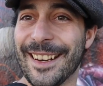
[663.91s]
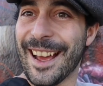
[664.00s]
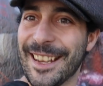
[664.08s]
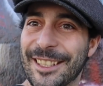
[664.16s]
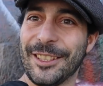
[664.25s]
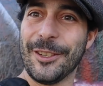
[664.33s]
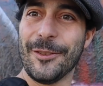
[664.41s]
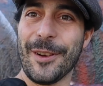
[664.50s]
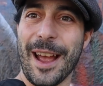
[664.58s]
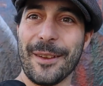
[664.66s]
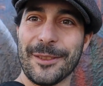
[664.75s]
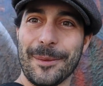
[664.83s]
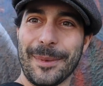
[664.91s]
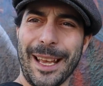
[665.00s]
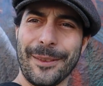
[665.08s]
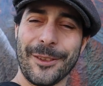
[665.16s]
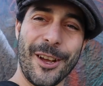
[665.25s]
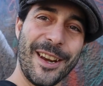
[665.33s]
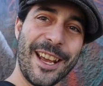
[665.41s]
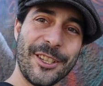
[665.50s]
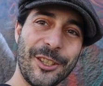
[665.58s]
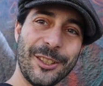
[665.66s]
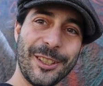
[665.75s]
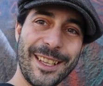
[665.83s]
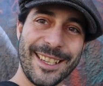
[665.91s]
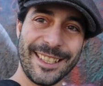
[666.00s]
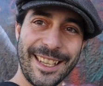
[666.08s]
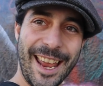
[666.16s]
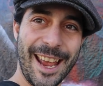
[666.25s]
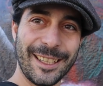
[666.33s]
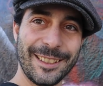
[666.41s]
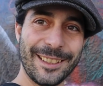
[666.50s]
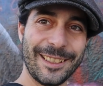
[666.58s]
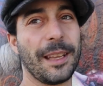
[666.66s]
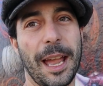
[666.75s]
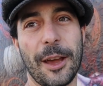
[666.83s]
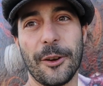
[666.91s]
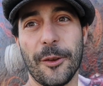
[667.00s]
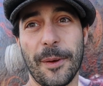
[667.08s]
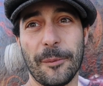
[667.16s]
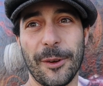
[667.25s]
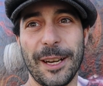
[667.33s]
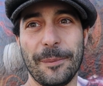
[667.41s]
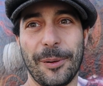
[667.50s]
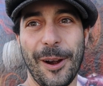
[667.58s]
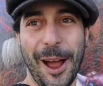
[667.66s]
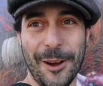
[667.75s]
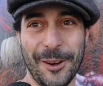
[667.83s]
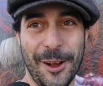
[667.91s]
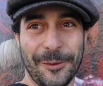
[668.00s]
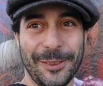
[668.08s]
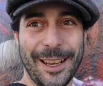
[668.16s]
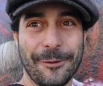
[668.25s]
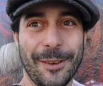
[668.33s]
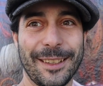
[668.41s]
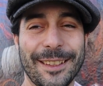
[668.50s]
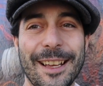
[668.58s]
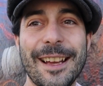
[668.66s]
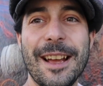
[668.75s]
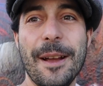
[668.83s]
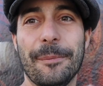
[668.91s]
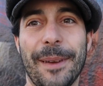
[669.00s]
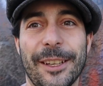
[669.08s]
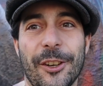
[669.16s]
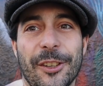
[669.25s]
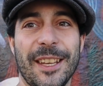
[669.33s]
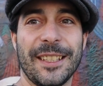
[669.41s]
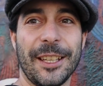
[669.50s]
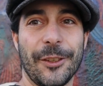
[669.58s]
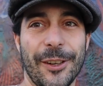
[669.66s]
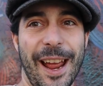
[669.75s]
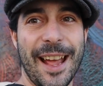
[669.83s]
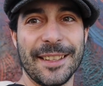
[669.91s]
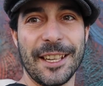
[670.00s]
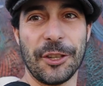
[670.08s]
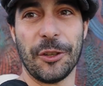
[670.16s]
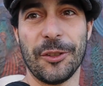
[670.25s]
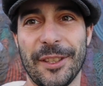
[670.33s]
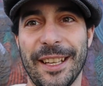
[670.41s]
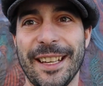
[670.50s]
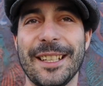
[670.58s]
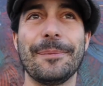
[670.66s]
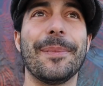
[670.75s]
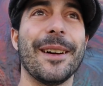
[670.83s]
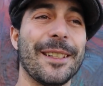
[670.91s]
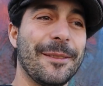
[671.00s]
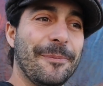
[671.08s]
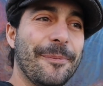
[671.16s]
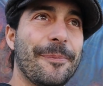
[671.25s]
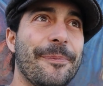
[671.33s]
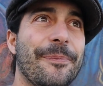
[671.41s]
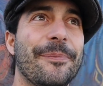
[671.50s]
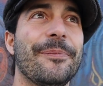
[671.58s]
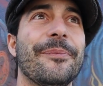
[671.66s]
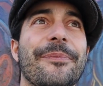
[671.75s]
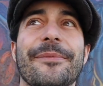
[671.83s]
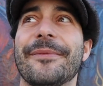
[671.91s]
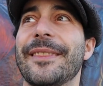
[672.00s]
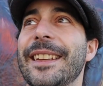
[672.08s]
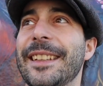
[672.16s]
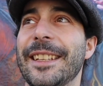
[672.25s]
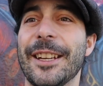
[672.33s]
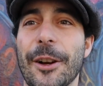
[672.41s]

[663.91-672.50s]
Nice to have some kind of connection to this land. I don't know if I'm really proud of like what my conquistador ancestors did, but you